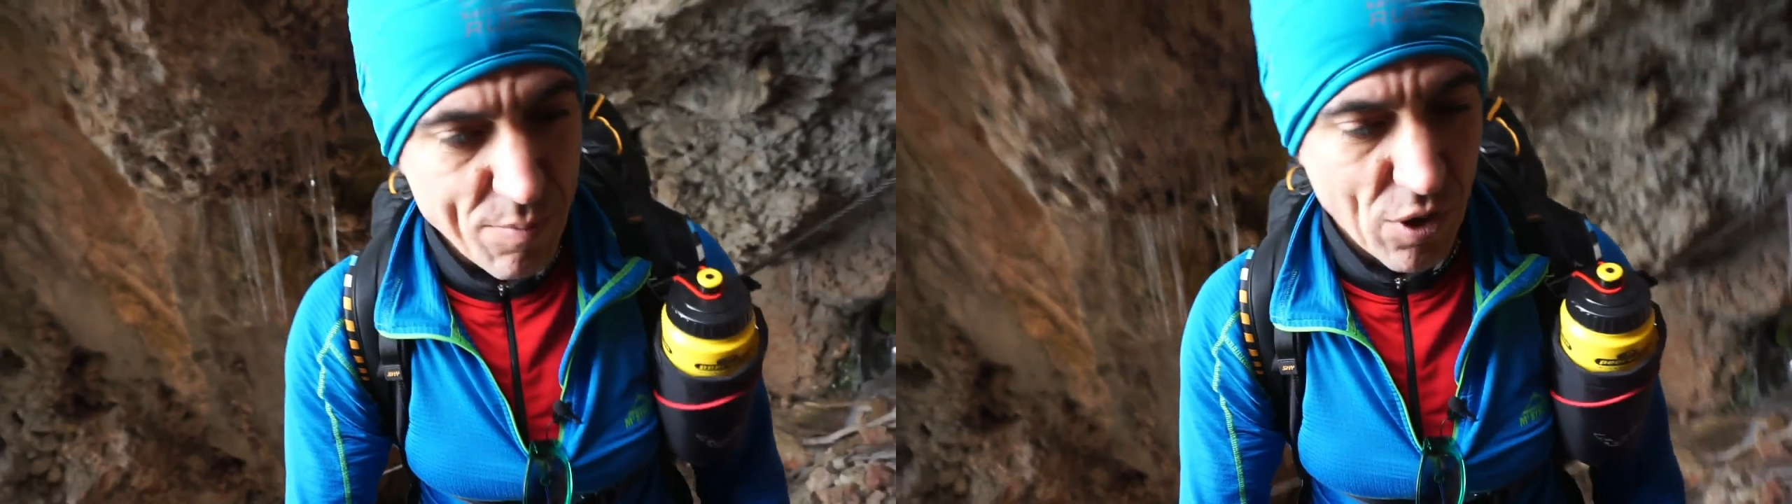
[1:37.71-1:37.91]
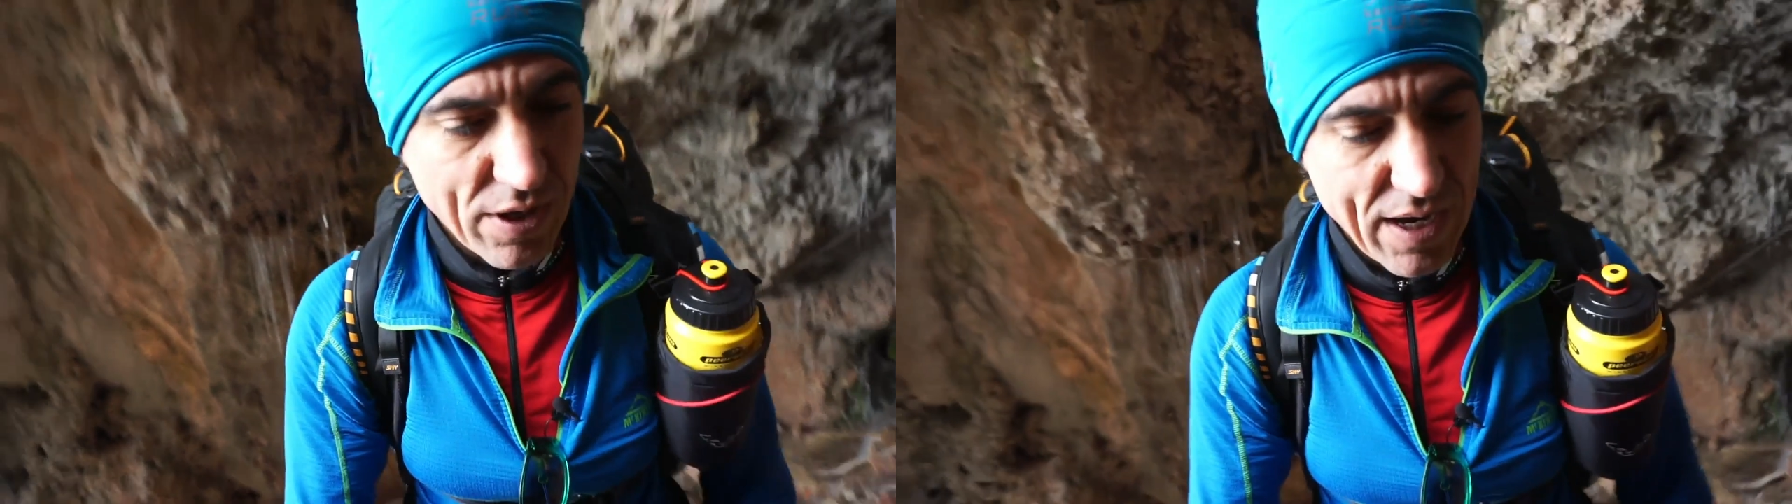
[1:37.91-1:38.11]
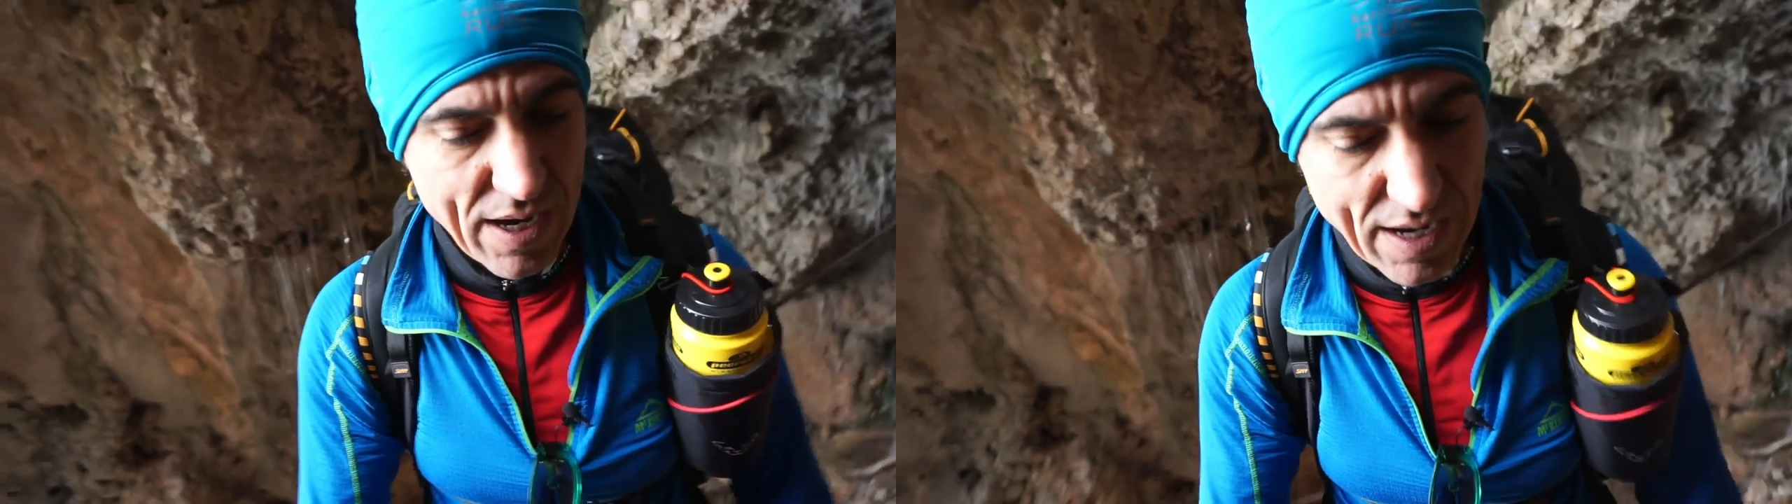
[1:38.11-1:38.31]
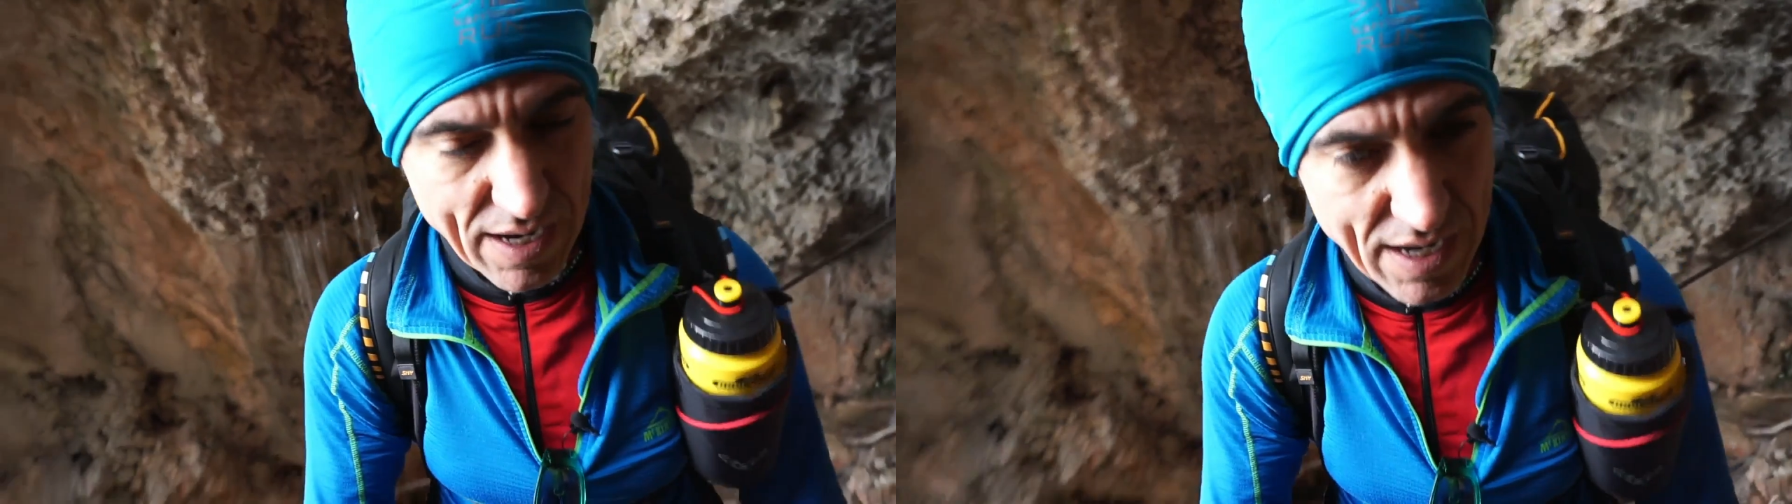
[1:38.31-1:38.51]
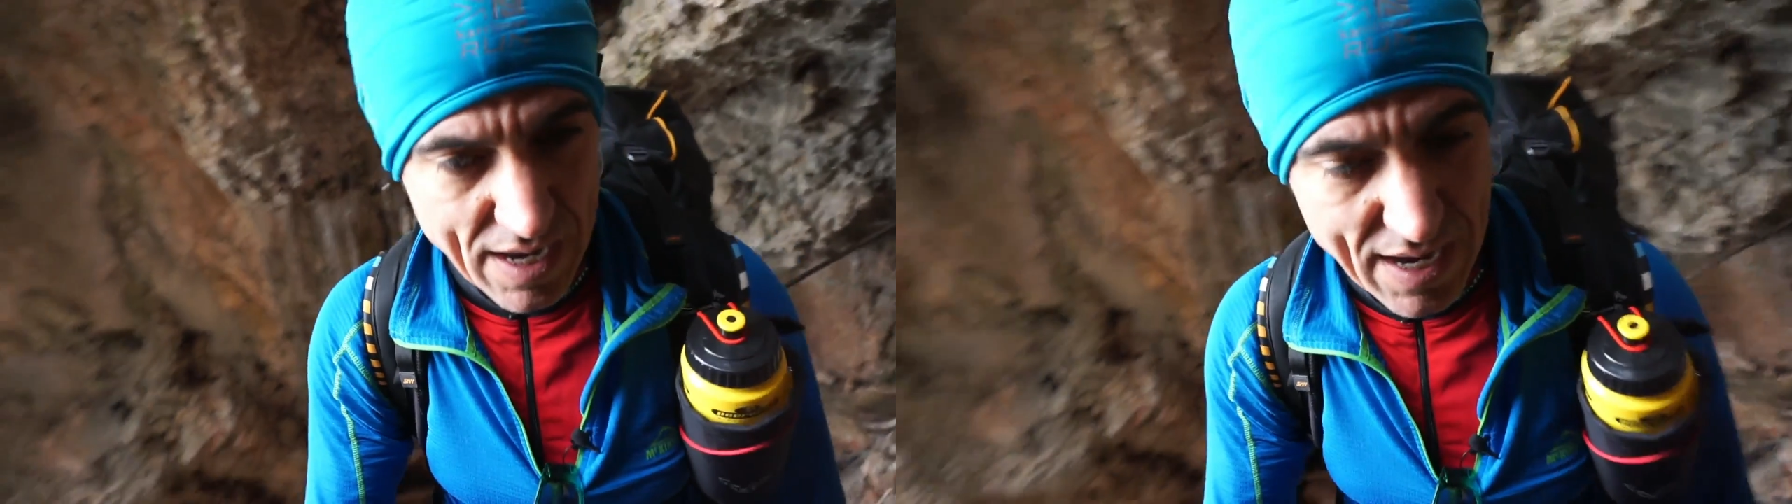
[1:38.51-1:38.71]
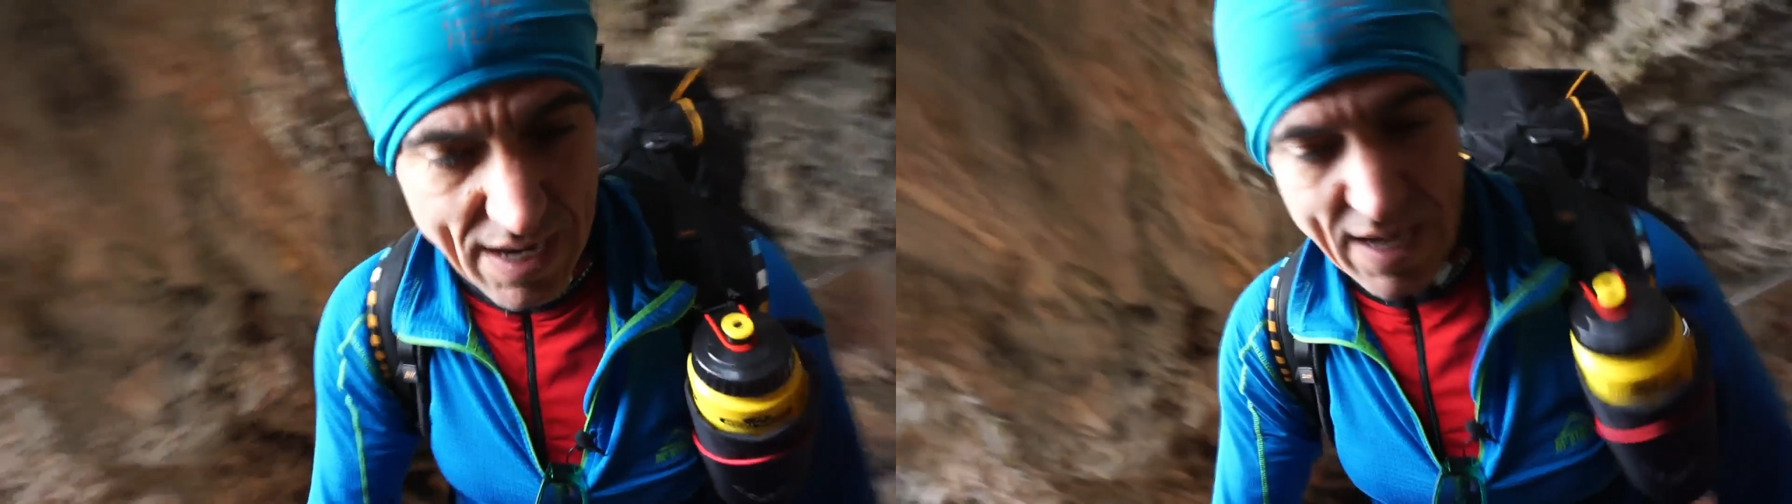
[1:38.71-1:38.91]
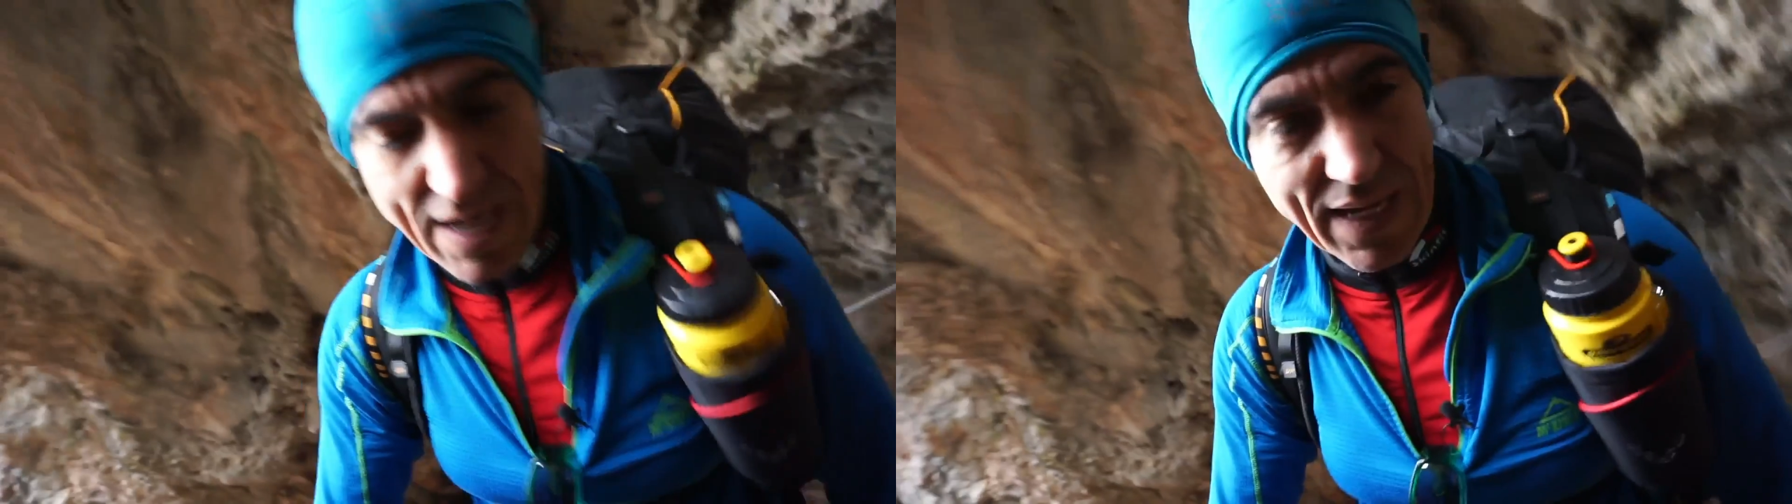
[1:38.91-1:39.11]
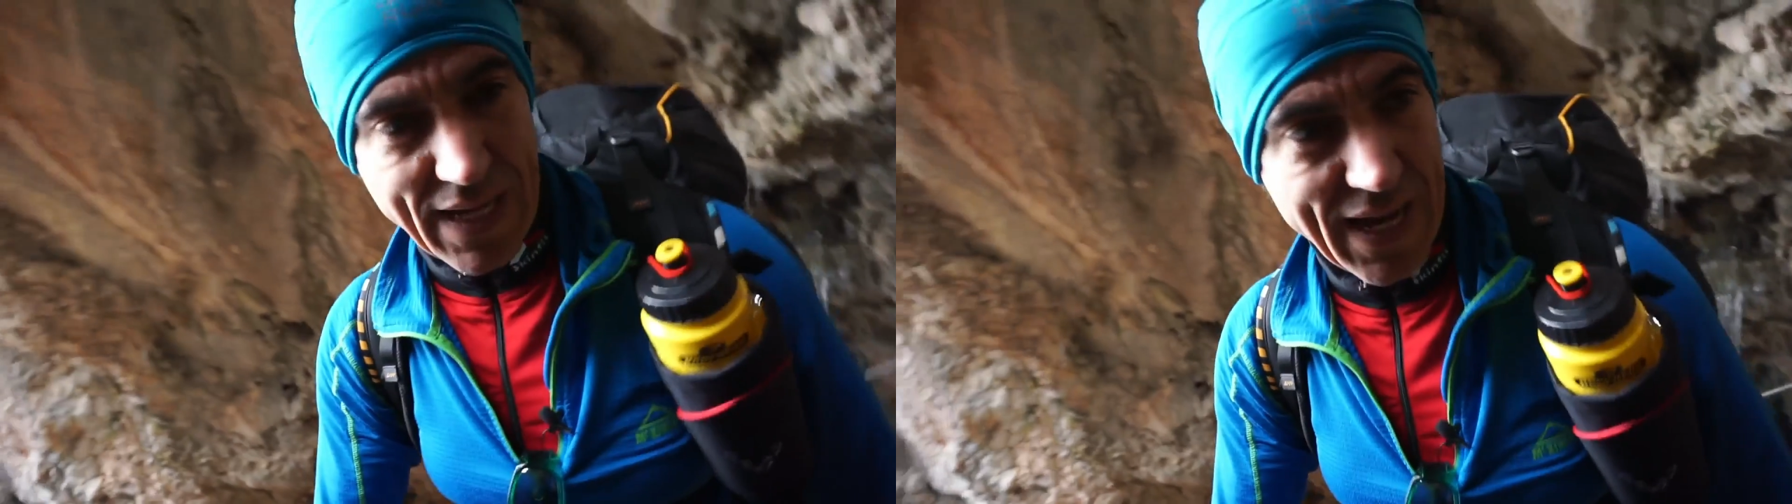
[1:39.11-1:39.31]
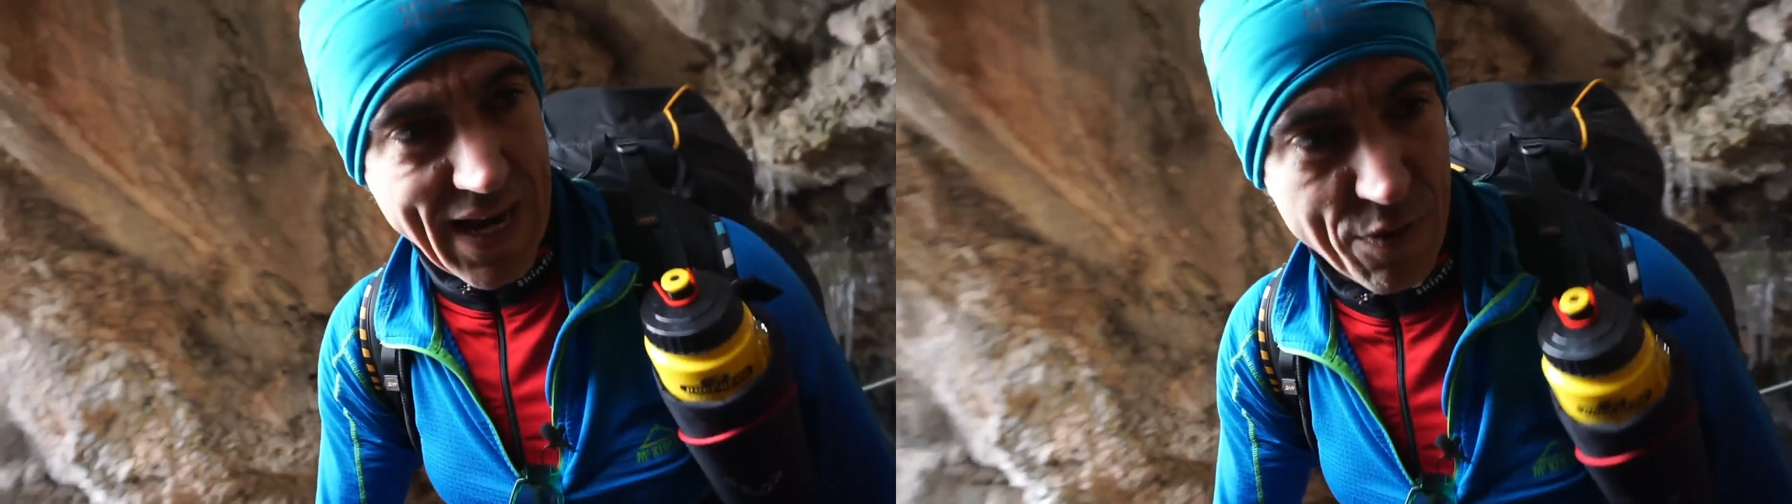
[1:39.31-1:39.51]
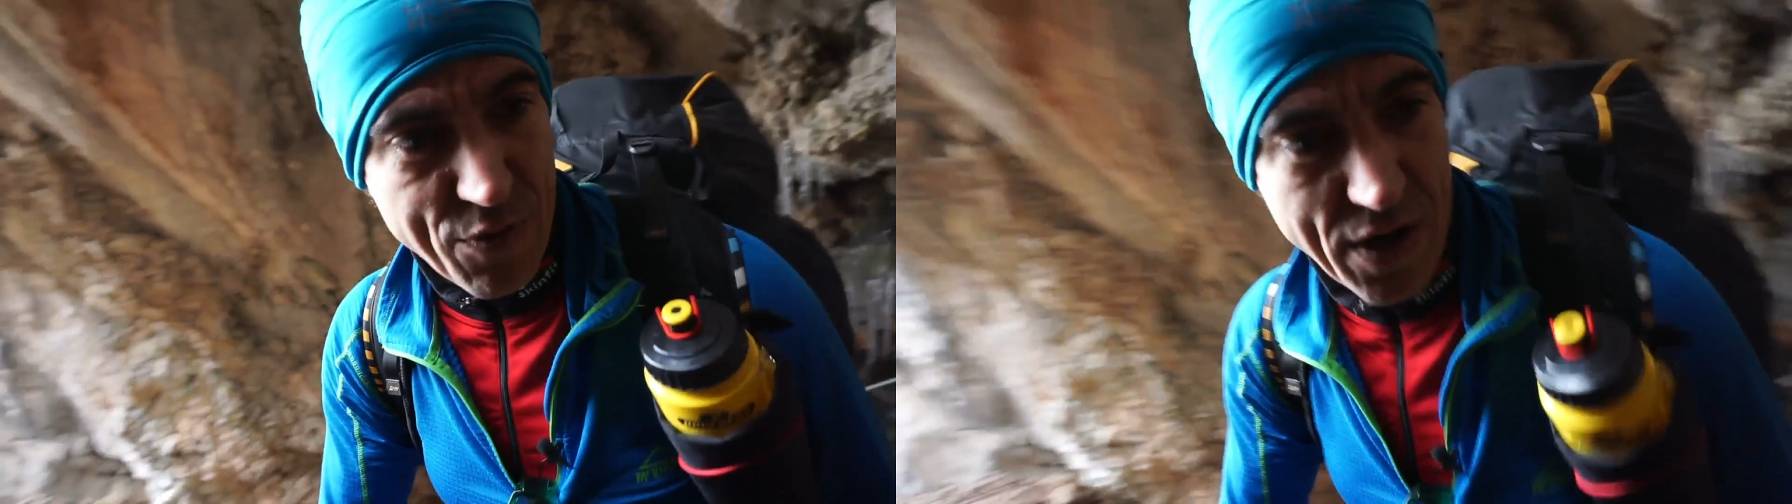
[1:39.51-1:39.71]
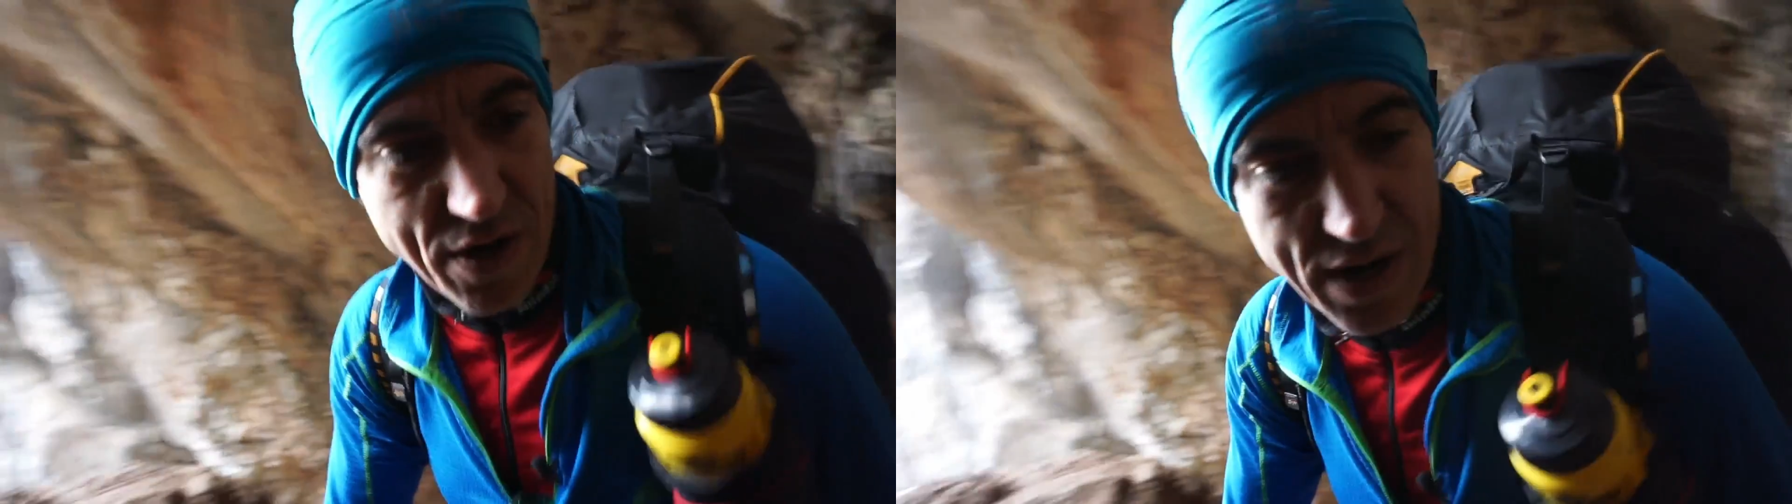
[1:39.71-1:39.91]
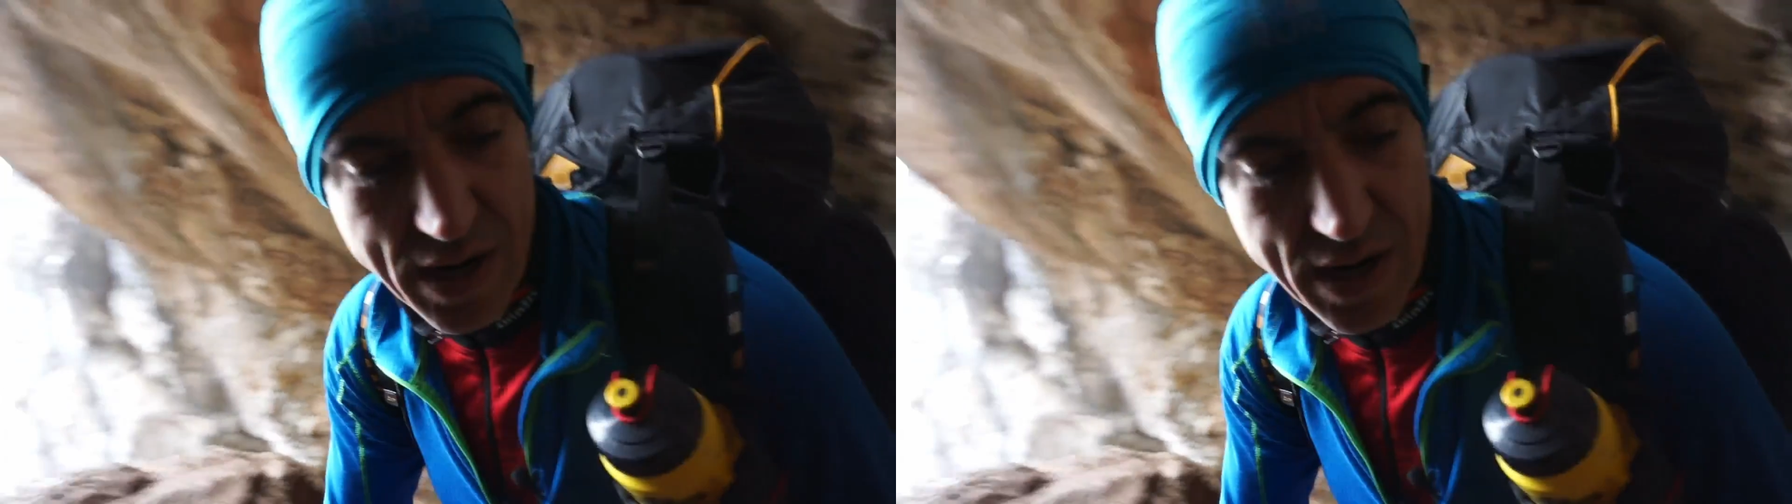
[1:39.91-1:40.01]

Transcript: early, get out there,